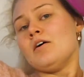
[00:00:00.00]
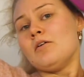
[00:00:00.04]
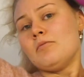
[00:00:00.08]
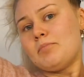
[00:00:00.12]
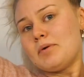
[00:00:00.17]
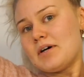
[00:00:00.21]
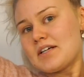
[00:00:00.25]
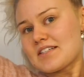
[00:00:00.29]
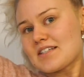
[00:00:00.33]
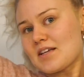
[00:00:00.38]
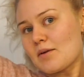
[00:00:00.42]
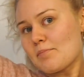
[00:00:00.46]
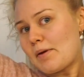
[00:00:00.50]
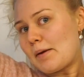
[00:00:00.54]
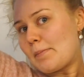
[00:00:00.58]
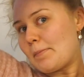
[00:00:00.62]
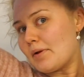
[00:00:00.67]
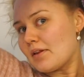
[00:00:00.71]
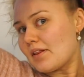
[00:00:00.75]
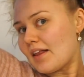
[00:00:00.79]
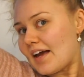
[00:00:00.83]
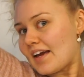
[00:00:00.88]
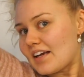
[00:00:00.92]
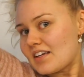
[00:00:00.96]
But some
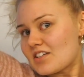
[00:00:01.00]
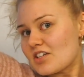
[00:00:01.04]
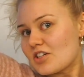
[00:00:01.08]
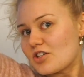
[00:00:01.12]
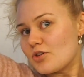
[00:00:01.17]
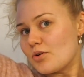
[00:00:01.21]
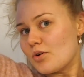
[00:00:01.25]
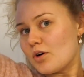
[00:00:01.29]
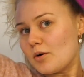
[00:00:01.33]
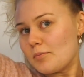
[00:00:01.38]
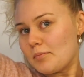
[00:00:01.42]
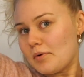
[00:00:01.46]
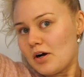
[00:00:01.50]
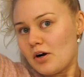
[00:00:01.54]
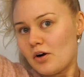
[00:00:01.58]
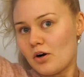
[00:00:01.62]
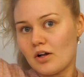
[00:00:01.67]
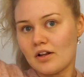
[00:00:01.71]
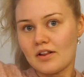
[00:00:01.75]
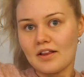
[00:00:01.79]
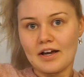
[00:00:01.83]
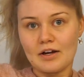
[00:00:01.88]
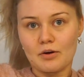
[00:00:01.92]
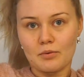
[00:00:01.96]
people like to do them
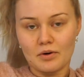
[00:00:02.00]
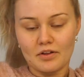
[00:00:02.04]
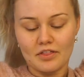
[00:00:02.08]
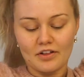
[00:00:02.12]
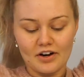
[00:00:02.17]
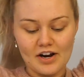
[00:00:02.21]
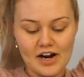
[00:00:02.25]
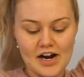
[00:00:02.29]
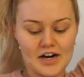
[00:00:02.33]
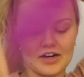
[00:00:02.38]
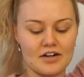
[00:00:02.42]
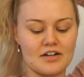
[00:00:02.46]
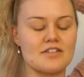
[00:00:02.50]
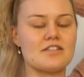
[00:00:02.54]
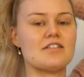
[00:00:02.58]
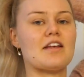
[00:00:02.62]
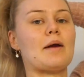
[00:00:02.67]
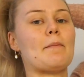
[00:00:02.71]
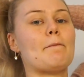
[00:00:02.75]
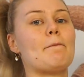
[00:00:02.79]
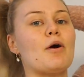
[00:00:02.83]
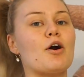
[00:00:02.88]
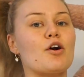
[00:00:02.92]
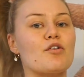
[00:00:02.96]
like where their hair is
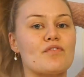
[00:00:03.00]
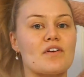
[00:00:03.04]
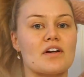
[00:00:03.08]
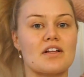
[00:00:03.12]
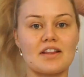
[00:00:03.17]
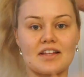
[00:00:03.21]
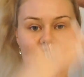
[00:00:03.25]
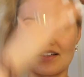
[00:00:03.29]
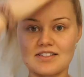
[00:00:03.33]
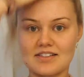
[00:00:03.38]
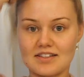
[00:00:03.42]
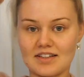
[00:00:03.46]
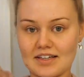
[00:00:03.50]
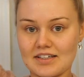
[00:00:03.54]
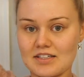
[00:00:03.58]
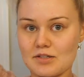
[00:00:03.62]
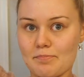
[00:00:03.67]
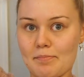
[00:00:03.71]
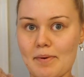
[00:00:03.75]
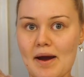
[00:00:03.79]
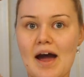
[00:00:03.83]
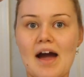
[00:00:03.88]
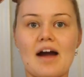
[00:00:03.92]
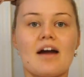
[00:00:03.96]
like perfectly slicked
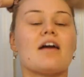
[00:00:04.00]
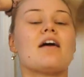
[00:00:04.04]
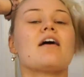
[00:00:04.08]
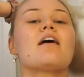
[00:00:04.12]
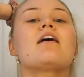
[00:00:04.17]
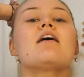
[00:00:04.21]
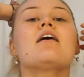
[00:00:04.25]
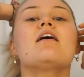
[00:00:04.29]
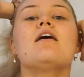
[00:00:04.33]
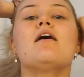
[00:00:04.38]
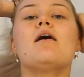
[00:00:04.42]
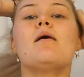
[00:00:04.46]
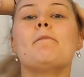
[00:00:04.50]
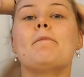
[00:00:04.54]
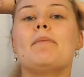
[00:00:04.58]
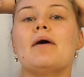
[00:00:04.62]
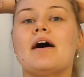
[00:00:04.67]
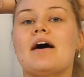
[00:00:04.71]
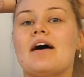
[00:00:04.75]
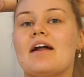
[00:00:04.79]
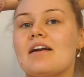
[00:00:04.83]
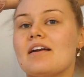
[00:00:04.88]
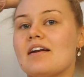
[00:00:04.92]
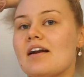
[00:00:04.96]
back,
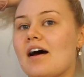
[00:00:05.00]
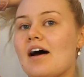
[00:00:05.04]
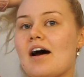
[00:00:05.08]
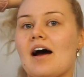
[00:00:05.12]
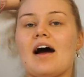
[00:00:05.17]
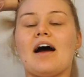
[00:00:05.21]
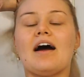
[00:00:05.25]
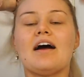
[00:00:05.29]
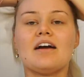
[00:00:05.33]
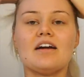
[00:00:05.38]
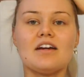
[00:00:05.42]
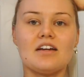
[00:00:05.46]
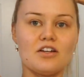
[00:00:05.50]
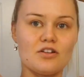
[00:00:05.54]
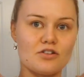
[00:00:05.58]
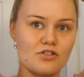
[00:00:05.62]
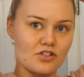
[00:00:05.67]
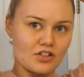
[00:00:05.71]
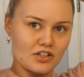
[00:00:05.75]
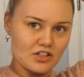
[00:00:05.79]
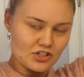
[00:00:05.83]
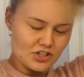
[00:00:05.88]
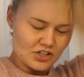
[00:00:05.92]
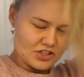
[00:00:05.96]
but I
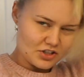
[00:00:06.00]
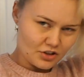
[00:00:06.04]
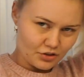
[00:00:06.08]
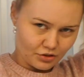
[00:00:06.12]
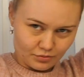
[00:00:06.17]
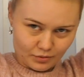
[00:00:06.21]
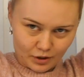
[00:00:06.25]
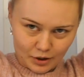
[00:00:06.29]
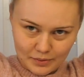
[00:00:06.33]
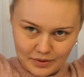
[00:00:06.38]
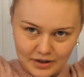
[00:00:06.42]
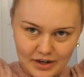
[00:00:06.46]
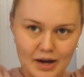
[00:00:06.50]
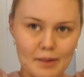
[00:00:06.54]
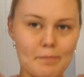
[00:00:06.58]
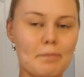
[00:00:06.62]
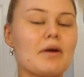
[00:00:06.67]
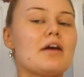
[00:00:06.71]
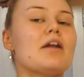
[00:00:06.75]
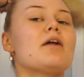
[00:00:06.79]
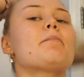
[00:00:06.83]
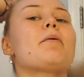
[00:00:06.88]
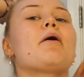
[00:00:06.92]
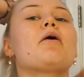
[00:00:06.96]
usually just throw it up
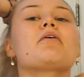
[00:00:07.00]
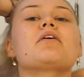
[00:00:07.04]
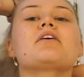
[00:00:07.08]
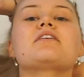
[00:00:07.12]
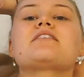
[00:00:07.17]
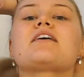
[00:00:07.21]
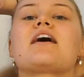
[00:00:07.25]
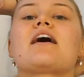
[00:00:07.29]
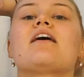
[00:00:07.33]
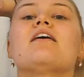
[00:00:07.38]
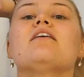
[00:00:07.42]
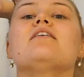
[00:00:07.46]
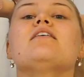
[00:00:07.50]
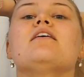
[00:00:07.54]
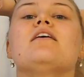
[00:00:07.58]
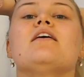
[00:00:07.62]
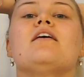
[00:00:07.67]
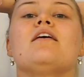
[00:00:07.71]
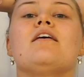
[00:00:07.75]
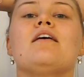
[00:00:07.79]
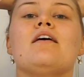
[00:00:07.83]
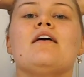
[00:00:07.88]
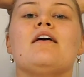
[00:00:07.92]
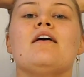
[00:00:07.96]
in a ponytail.
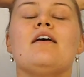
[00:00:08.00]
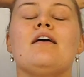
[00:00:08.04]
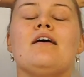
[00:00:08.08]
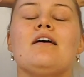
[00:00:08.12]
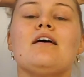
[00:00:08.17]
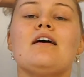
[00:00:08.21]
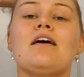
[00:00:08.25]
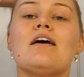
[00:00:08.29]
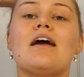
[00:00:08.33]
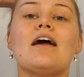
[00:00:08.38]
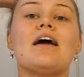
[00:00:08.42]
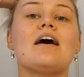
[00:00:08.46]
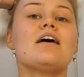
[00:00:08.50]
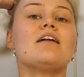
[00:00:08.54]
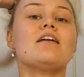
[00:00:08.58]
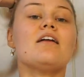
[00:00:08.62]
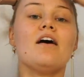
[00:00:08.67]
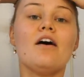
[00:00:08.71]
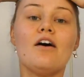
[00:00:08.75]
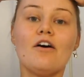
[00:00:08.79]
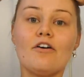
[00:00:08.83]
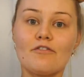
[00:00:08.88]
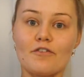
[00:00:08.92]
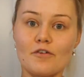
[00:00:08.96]
And
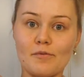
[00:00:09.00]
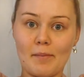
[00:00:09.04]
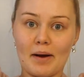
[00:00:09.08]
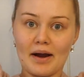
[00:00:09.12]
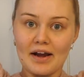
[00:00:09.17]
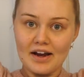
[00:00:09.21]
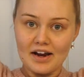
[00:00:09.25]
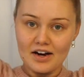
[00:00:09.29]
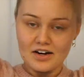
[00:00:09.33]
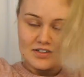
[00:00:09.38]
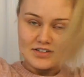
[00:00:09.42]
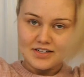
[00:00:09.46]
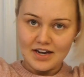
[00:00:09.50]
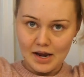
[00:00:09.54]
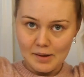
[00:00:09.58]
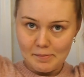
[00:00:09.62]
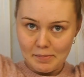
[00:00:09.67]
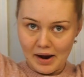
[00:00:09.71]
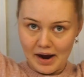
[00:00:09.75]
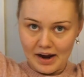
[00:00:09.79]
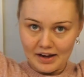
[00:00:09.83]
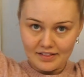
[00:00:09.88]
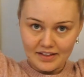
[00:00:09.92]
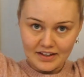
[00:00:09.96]
for my hair type,
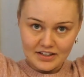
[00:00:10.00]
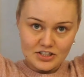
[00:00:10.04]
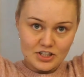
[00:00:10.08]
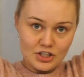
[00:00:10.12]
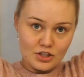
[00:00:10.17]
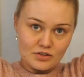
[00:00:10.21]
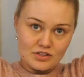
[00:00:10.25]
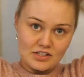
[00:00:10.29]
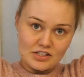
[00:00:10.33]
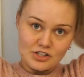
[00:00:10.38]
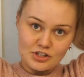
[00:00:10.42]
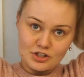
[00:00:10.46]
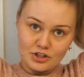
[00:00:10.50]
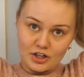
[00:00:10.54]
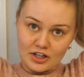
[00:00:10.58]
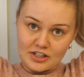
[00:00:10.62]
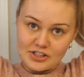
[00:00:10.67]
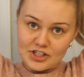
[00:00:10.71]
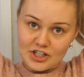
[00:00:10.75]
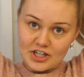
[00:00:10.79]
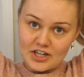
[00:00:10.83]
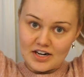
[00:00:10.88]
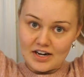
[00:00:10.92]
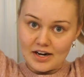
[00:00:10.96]
I like to use a
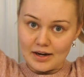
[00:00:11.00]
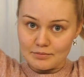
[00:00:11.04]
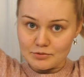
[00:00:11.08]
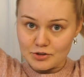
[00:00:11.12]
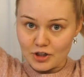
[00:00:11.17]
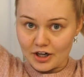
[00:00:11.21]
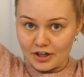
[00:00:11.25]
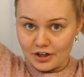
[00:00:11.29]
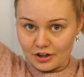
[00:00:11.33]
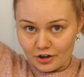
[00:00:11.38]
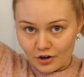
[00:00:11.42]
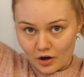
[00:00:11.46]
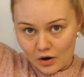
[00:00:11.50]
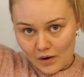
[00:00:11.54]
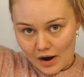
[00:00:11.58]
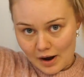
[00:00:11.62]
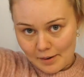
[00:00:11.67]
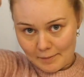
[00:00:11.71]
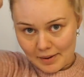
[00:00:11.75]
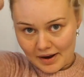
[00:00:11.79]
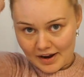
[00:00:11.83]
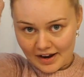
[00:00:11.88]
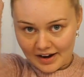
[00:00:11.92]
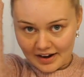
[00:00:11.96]
scrunchie. I'm trying to grow out
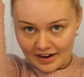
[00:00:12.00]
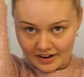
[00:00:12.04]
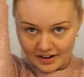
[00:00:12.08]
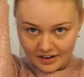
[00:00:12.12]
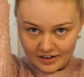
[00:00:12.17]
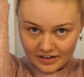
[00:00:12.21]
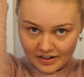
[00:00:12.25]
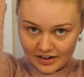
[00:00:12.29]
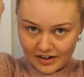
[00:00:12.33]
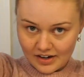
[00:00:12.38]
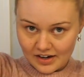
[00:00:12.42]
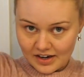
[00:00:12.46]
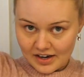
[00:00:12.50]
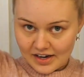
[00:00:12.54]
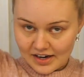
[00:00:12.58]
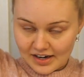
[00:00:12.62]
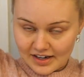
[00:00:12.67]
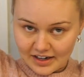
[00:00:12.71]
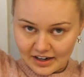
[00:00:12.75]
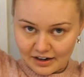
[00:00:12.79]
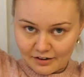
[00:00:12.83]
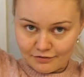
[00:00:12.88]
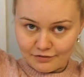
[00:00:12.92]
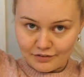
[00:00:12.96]
my hair,
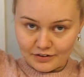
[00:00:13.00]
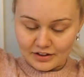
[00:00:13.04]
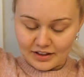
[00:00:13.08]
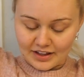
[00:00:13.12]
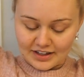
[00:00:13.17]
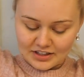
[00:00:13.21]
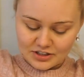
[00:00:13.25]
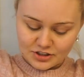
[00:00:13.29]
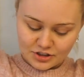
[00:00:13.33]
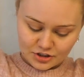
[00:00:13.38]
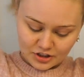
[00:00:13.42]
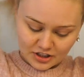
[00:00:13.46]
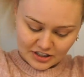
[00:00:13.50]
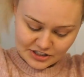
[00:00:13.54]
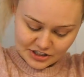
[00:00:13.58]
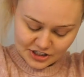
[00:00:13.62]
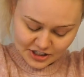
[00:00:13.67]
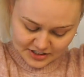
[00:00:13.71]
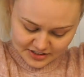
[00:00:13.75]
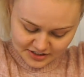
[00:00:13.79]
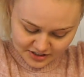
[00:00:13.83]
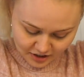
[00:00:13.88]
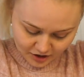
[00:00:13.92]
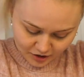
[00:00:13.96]
and I feel like
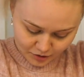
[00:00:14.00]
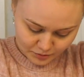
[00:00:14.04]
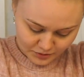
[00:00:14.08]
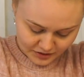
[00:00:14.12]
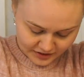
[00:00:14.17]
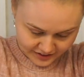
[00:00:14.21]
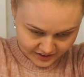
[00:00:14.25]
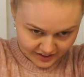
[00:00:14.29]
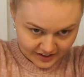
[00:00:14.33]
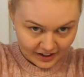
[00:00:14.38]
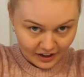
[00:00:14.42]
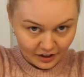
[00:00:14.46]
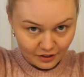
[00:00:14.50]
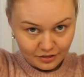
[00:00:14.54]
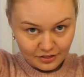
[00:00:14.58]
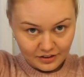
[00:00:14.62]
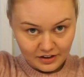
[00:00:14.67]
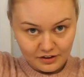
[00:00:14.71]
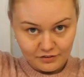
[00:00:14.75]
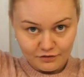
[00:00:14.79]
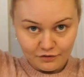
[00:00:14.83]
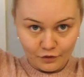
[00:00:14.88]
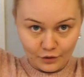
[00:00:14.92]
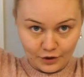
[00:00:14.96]
scrunchies are really
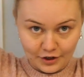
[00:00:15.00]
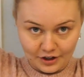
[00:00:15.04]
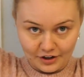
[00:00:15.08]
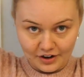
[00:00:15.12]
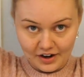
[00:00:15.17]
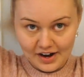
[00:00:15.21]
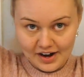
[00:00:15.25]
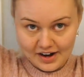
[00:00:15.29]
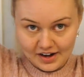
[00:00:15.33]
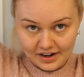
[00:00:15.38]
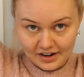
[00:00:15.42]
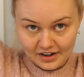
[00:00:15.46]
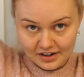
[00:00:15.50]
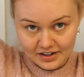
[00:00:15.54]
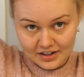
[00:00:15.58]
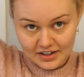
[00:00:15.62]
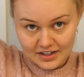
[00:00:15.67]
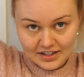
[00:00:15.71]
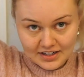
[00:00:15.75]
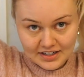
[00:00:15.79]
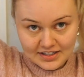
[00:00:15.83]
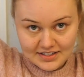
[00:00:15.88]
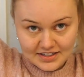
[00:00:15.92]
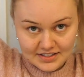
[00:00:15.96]
healthy for your hair.
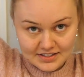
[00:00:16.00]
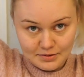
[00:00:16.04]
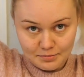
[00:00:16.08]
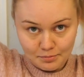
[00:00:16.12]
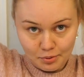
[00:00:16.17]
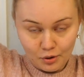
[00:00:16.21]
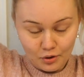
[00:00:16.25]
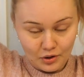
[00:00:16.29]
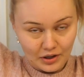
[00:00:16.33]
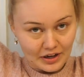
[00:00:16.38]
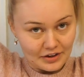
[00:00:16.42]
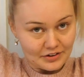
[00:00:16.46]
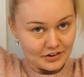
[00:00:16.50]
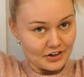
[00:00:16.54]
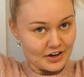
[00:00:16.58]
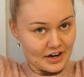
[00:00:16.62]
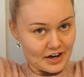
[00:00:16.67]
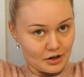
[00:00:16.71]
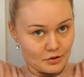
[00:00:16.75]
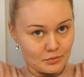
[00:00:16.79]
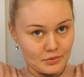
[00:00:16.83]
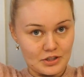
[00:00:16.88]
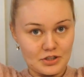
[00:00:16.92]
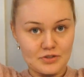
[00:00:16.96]
It doesn't pull out your
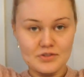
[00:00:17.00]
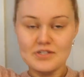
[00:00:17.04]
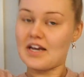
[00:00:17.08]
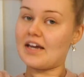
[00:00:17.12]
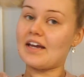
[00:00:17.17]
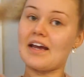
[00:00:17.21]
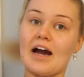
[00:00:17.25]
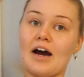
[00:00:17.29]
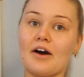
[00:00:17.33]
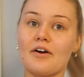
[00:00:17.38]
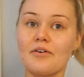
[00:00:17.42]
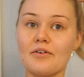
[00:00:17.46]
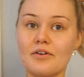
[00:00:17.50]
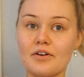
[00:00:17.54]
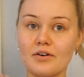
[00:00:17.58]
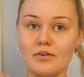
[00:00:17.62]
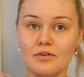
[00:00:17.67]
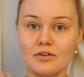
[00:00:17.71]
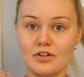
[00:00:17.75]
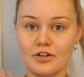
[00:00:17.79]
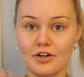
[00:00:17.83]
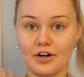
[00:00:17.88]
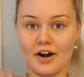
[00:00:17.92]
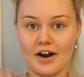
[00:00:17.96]
hair when you take out
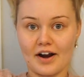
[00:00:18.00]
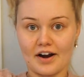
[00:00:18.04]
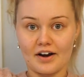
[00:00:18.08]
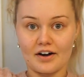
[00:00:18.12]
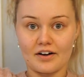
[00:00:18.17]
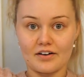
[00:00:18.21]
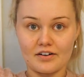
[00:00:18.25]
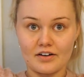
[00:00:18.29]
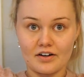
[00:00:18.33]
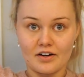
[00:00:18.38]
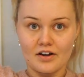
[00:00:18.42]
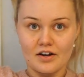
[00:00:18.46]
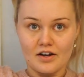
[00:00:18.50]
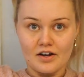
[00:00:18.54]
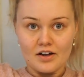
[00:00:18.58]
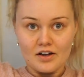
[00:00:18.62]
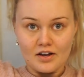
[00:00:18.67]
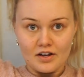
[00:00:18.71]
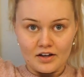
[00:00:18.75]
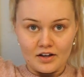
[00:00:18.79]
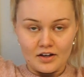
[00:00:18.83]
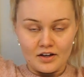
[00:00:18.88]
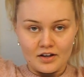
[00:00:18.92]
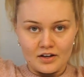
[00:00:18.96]
your hair.
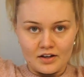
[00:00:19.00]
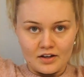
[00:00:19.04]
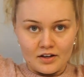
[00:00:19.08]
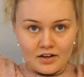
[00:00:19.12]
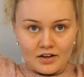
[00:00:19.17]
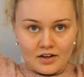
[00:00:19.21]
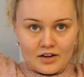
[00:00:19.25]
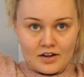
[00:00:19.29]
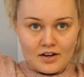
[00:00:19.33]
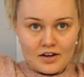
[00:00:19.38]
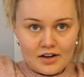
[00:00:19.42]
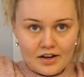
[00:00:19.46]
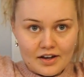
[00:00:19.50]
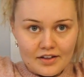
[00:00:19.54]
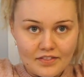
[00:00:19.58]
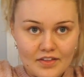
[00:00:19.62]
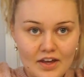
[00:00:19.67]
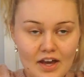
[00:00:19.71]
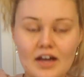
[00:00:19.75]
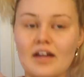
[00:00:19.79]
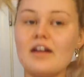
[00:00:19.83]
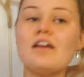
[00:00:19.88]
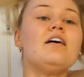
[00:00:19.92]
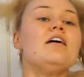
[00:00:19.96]
And
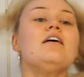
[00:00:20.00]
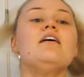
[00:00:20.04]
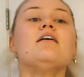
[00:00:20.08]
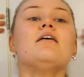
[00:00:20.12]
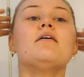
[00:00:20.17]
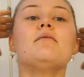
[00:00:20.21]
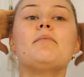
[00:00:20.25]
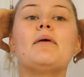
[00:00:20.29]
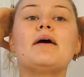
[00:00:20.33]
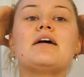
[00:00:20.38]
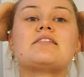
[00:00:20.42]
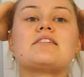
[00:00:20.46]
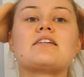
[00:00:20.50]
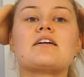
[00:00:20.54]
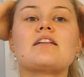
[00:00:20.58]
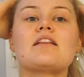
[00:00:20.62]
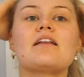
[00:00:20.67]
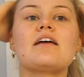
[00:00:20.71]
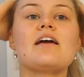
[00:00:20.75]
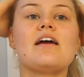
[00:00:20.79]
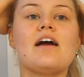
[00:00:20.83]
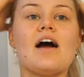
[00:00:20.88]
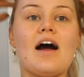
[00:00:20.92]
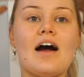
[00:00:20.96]
then
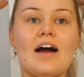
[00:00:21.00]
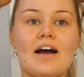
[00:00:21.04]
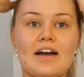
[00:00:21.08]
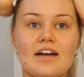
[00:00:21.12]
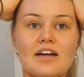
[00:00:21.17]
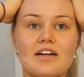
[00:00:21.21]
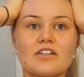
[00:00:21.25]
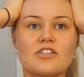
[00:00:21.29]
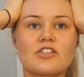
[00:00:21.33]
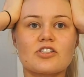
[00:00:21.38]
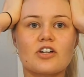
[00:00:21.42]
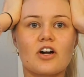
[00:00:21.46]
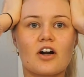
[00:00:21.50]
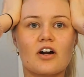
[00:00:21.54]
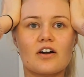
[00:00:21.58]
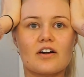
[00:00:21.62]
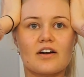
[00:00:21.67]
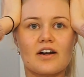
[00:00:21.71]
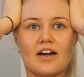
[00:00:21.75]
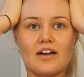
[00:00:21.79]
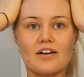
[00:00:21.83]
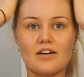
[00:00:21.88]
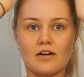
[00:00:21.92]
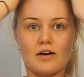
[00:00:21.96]
basically I start
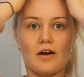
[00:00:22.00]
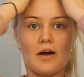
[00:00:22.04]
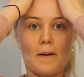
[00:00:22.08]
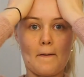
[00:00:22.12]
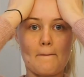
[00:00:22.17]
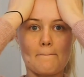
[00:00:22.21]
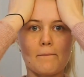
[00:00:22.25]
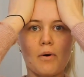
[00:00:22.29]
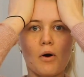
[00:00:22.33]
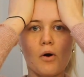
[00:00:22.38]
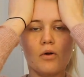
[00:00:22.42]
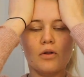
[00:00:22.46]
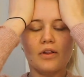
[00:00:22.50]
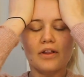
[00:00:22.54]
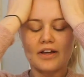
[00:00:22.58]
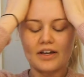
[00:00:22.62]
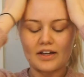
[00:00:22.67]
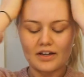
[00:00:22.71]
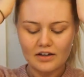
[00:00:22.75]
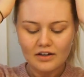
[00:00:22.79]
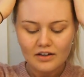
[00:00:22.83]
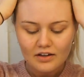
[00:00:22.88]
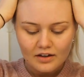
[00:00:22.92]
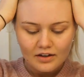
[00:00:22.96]
kind of
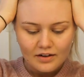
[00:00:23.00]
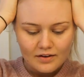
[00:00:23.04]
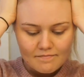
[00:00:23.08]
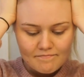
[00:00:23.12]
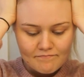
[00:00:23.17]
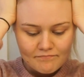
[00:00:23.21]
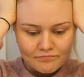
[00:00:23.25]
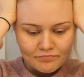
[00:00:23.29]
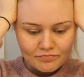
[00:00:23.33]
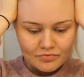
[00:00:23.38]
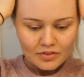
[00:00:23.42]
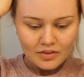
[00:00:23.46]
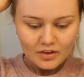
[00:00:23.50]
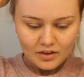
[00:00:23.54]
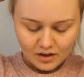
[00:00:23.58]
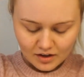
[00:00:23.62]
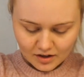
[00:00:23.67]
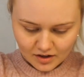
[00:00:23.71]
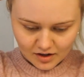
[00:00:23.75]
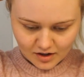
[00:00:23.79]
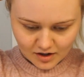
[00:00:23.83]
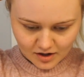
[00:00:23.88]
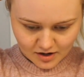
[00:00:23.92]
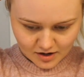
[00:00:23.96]
pulling
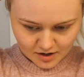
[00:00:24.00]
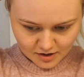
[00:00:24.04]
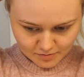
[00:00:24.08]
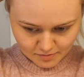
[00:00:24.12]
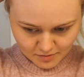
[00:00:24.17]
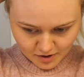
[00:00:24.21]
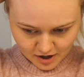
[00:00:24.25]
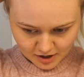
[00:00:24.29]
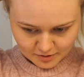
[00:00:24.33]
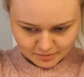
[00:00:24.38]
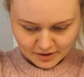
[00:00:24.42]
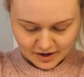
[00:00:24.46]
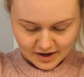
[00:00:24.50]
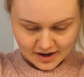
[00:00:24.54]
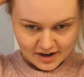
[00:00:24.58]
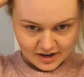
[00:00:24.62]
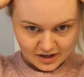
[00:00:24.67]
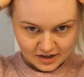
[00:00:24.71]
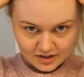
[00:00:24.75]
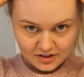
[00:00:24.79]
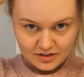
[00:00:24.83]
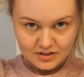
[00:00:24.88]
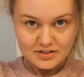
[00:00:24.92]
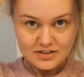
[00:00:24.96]
on my
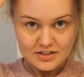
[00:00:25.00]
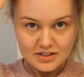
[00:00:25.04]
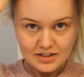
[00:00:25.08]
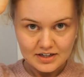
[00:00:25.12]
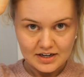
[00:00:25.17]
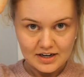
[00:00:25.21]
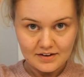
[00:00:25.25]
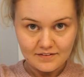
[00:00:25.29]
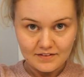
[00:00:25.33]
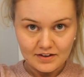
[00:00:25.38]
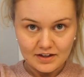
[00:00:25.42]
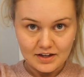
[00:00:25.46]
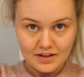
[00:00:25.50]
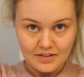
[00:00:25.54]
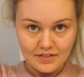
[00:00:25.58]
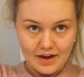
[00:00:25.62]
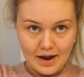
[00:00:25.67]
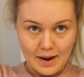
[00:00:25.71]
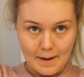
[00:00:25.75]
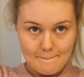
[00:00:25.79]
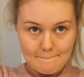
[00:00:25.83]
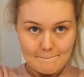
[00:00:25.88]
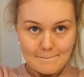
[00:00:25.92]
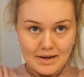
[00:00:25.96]
hair to give it
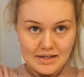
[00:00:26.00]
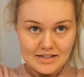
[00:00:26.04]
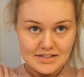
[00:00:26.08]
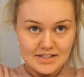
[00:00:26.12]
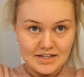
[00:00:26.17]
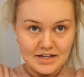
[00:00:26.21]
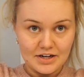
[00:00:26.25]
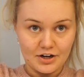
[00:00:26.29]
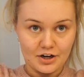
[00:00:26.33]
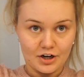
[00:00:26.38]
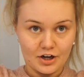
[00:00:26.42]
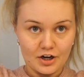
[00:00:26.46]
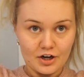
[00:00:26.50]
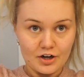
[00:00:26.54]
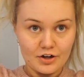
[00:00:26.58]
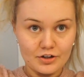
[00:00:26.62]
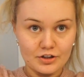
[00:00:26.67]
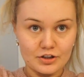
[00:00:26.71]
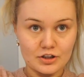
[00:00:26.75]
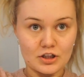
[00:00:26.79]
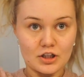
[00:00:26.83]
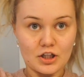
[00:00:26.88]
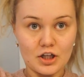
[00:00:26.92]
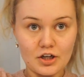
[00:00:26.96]
that messier
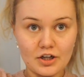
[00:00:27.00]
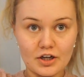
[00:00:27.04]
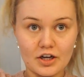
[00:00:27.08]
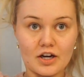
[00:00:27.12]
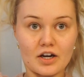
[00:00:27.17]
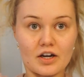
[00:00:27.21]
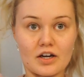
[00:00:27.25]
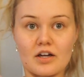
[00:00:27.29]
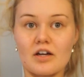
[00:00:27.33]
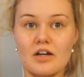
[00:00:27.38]
look.